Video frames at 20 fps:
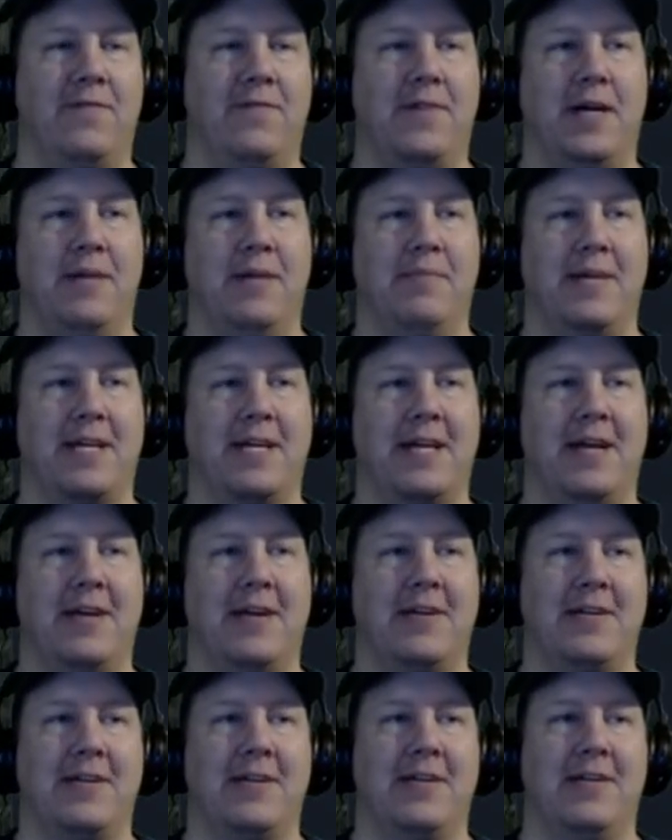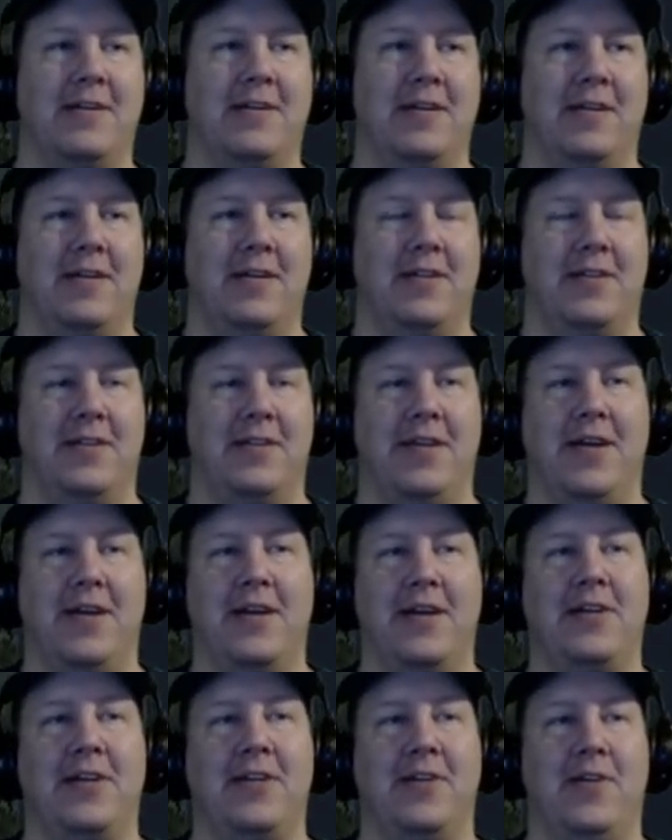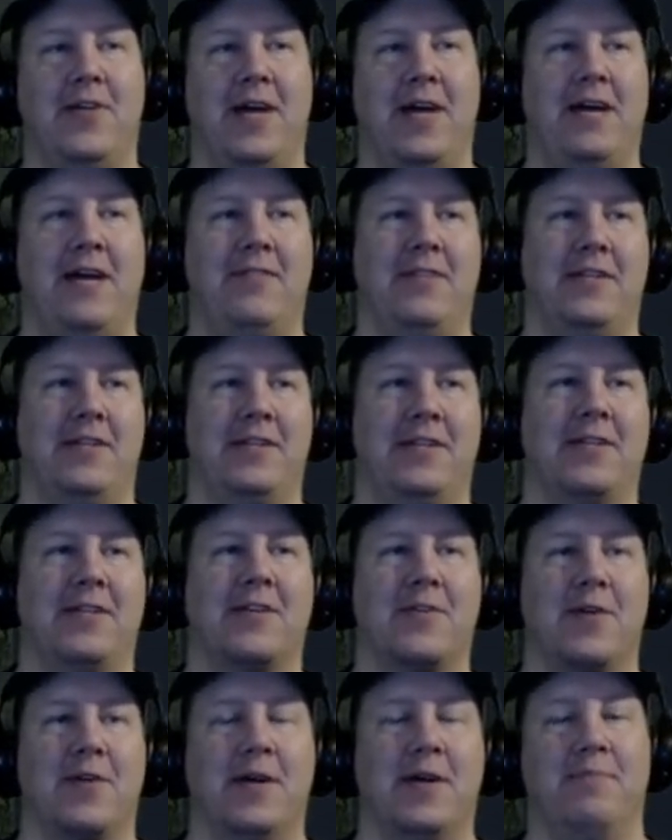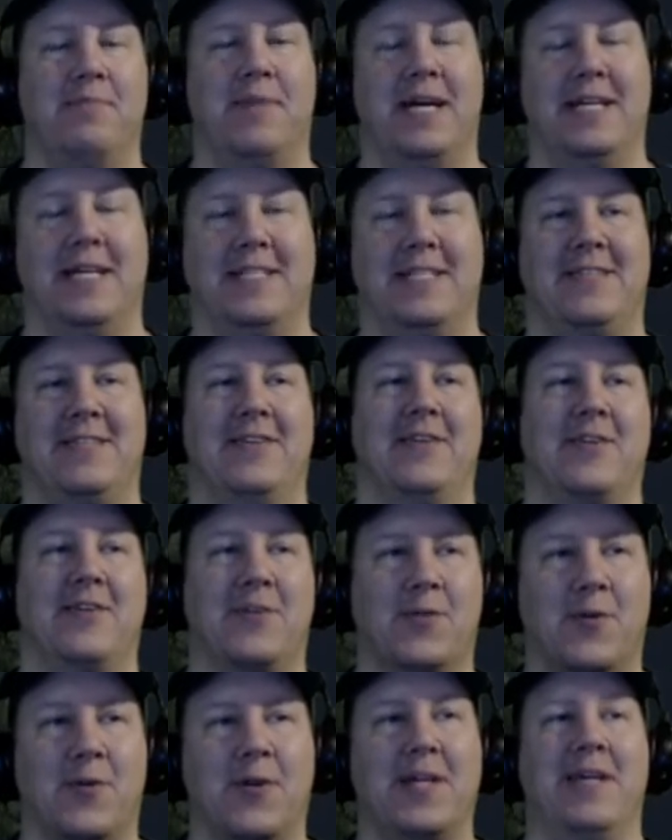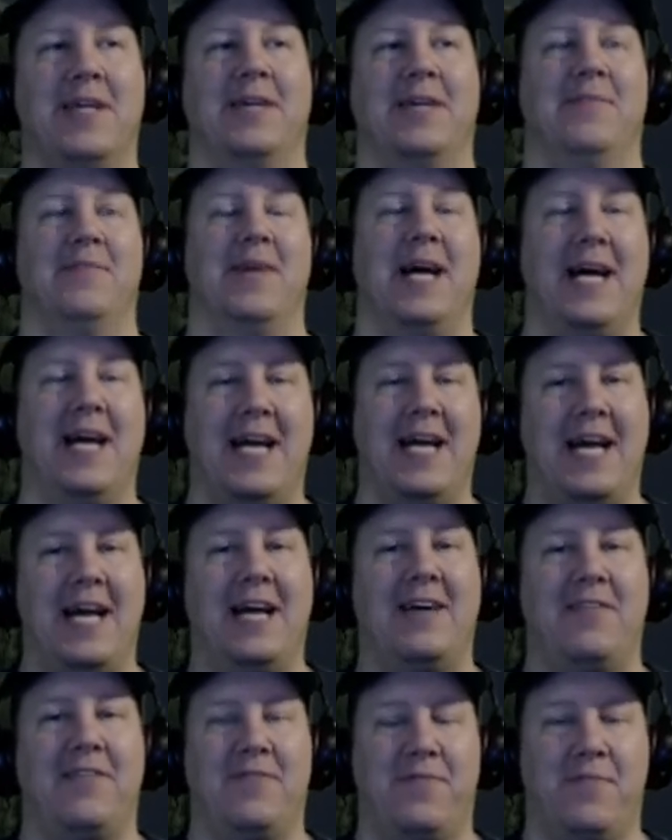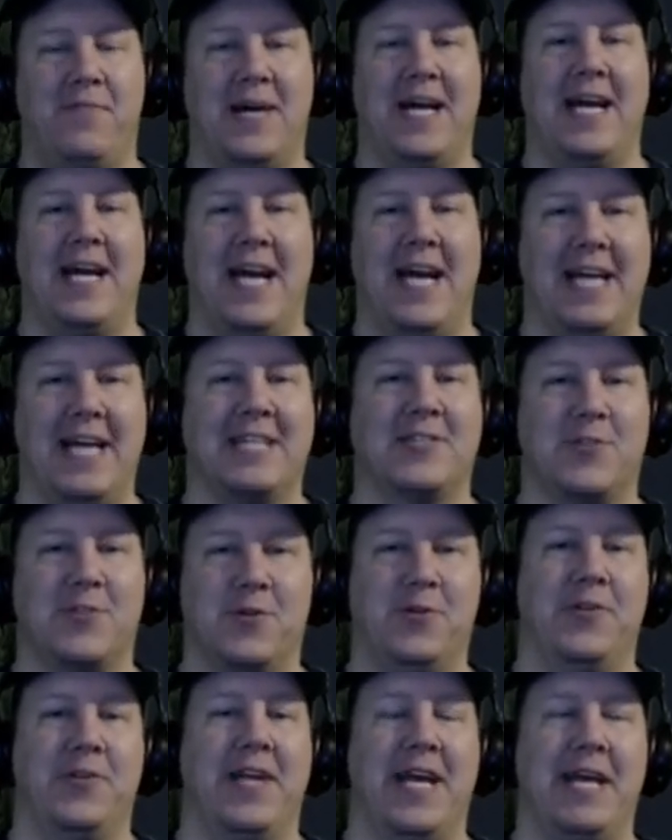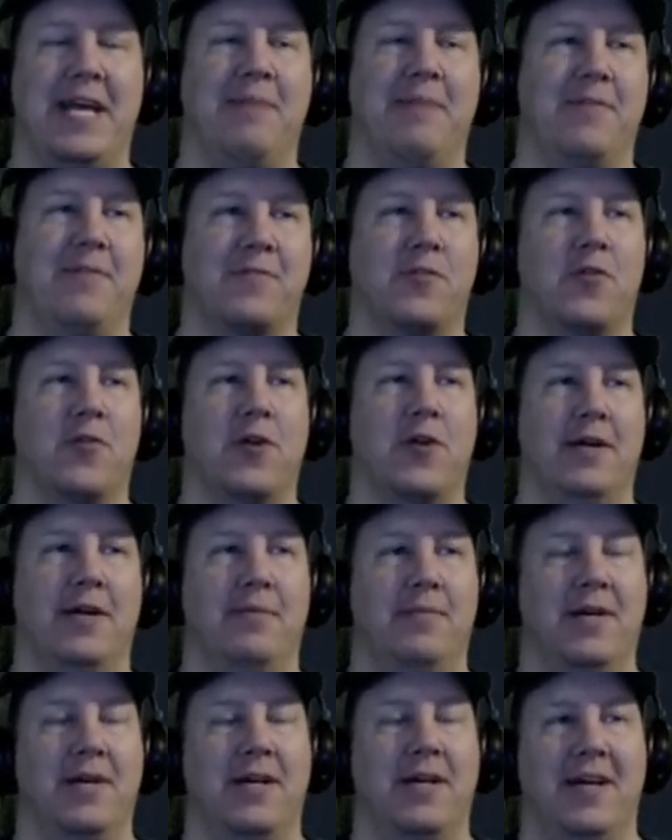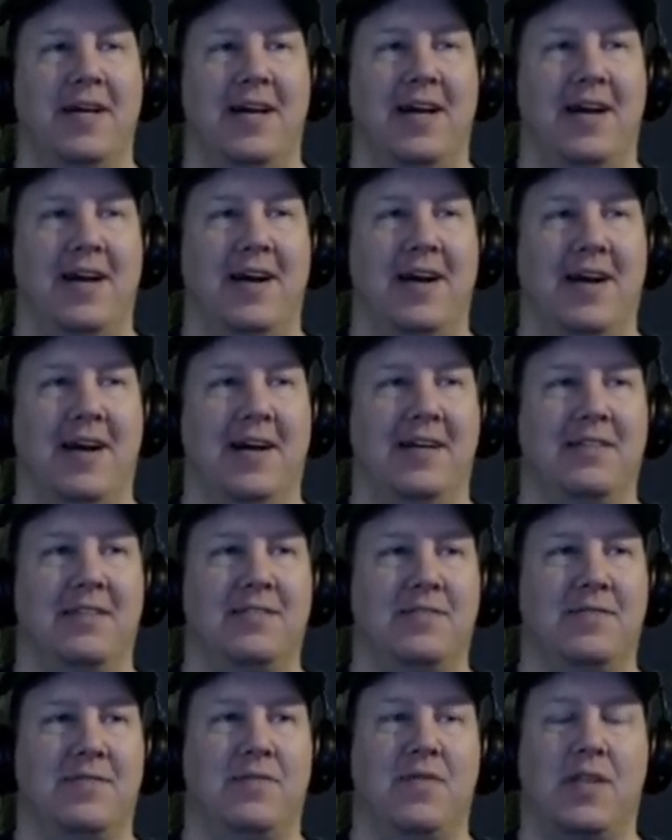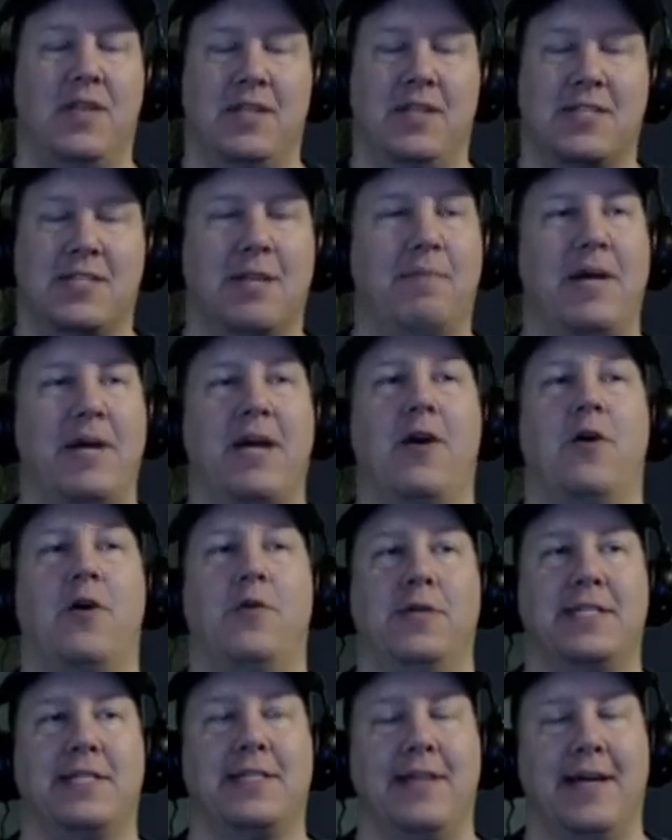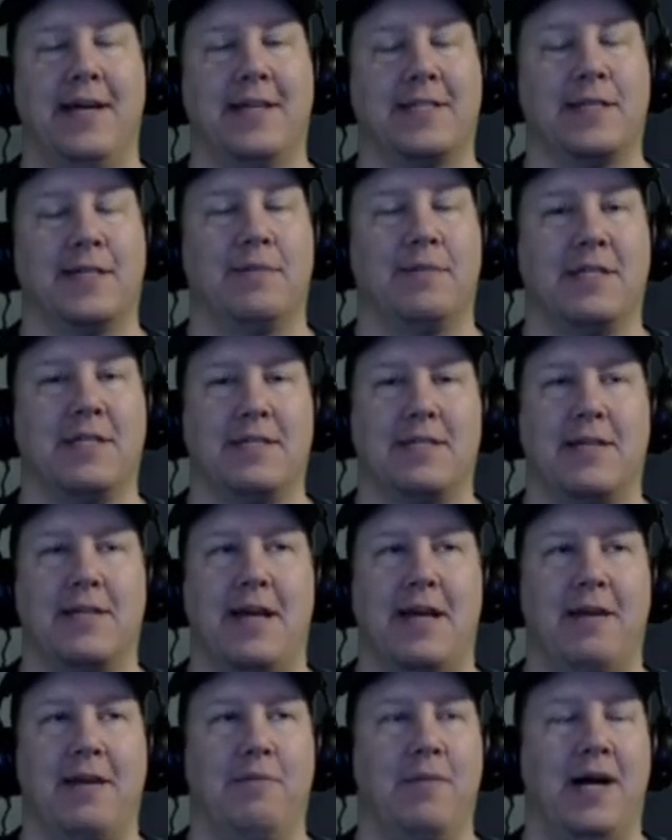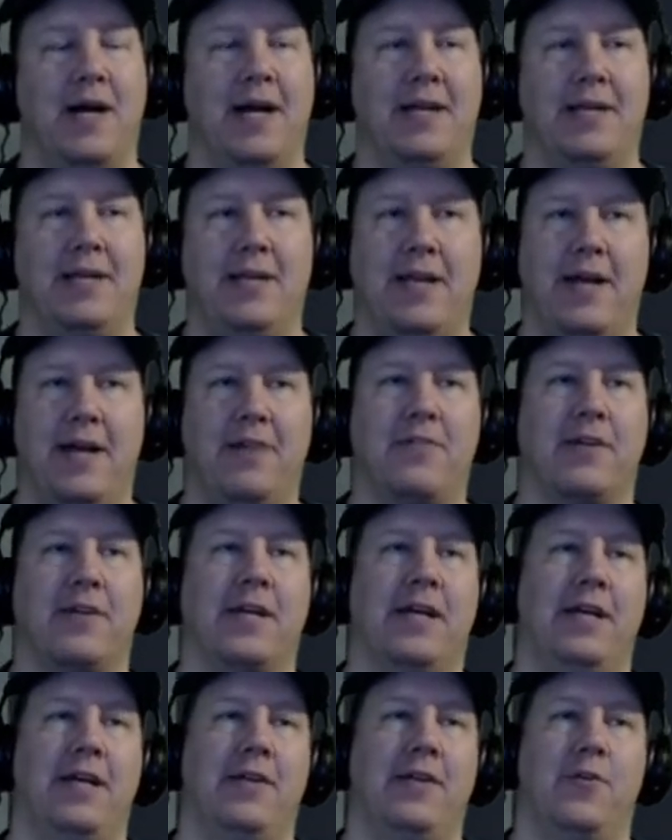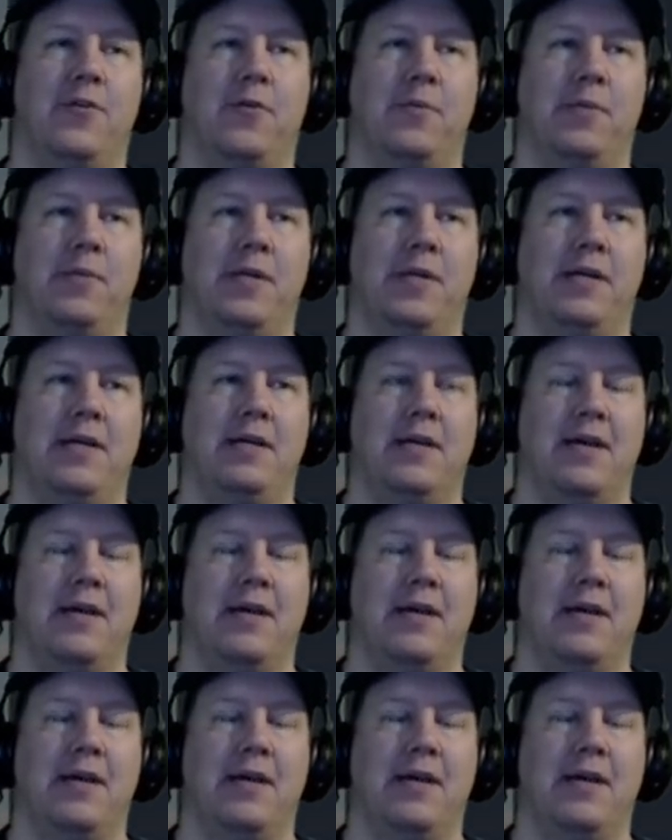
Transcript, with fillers: find my character. There you have it, the Grim Meister. Grim, I have my actual name of Grim. Uh, somebody always snags up this name. I never get it normally.